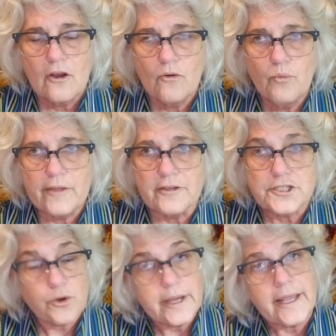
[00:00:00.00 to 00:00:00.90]
with a
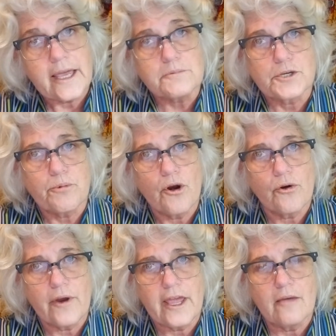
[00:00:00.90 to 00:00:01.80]
screen capture
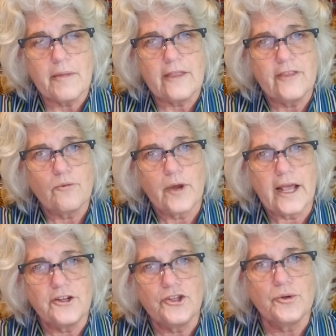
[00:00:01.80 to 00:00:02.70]
program, and then what
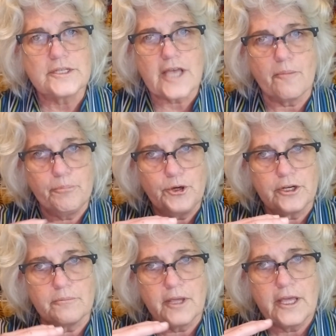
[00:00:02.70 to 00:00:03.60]
I do is I put
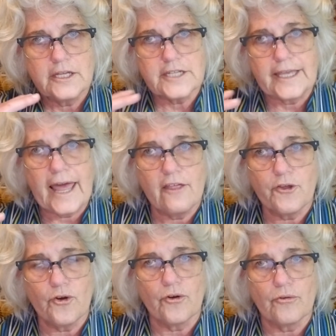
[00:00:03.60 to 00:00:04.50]
them
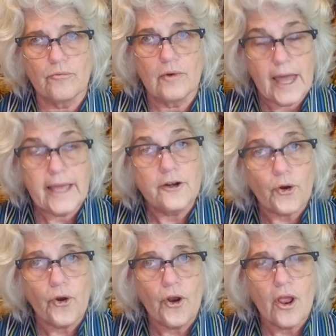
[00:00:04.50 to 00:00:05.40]
together
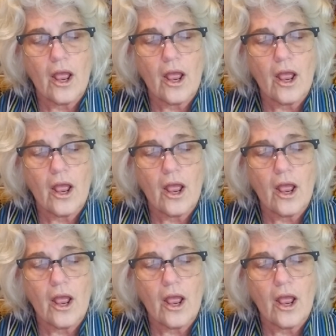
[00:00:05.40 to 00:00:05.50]
later.